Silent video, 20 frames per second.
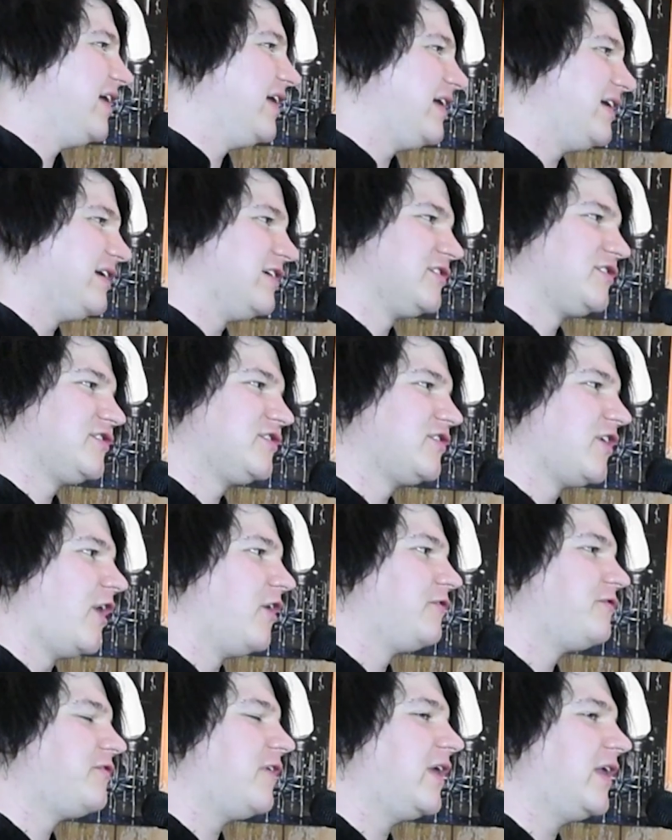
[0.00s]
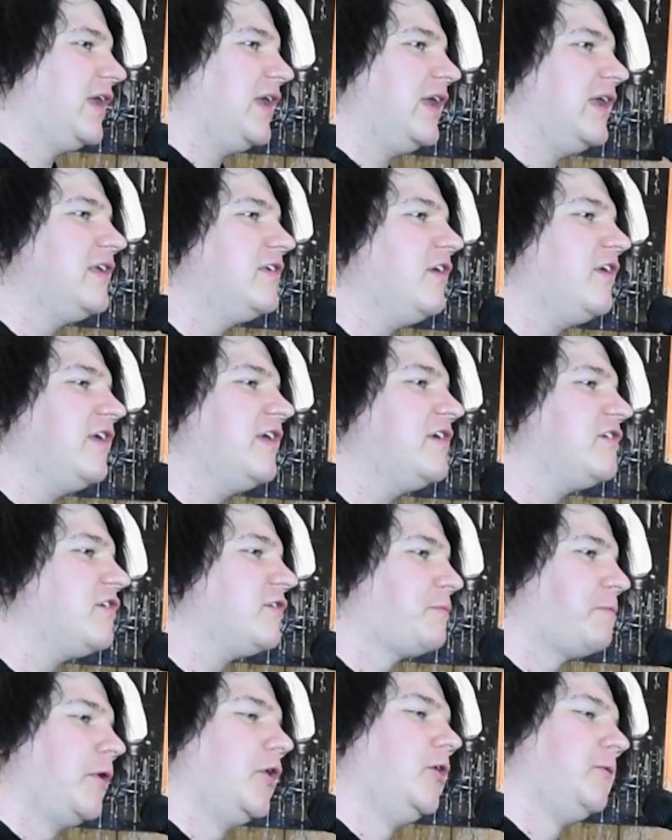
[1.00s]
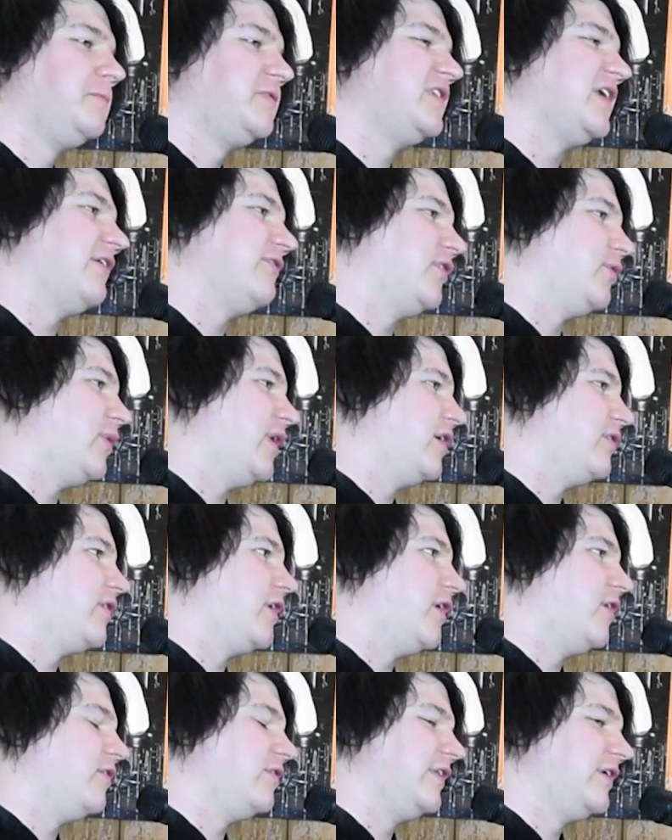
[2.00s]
He is so funny. He just poops everywhere, though.